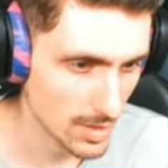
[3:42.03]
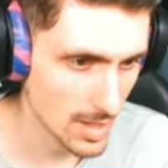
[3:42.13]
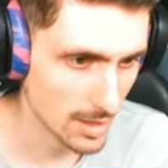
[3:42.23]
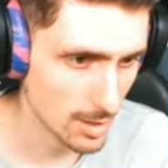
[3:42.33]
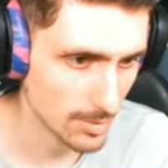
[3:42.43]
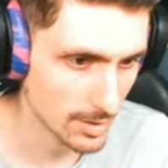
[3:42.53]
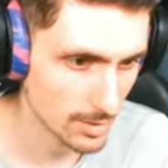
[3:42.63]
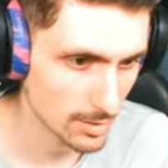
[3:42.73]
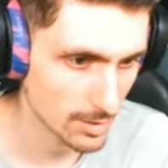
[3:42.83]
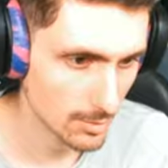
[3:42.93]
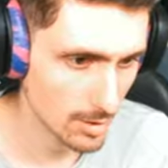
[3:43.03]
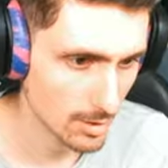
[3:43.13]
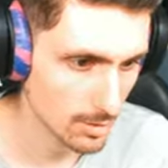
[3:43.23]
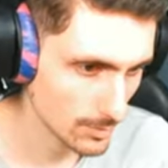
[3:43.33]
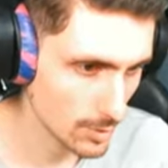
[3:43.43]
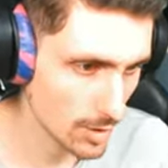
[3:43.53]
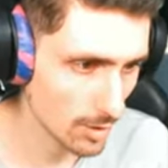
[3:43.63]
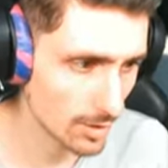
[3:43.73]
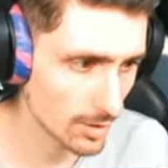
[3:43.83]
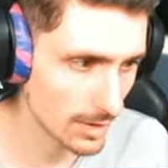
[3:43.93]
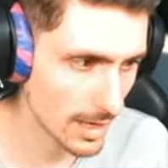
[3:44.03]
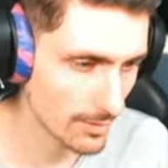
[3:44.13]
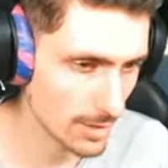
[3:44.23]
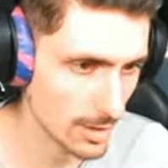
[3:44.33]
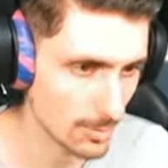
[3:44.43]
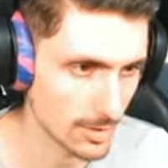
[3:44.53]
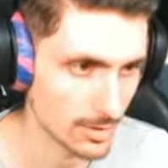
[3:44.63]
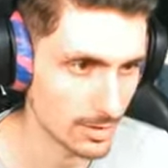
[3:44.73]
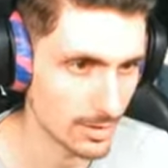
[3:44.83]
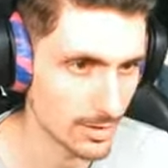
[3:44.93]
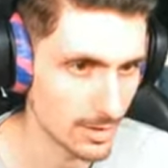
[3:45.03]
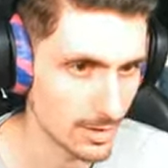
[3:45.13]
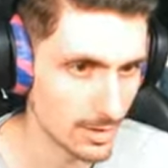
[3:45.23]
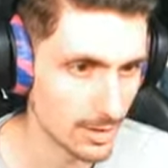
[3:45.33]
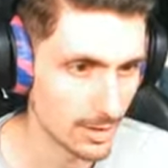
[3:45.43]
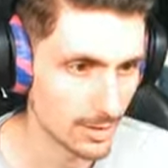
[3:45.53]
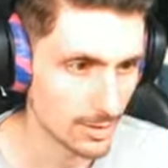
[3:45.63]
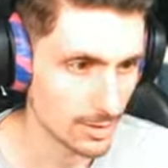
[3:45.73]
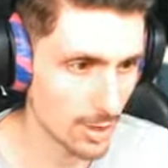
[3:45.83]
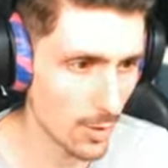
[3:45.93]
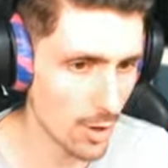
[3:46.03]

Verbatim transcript: Yeah, get up here. Come on. Look, y'all literally can't even get up here. You're so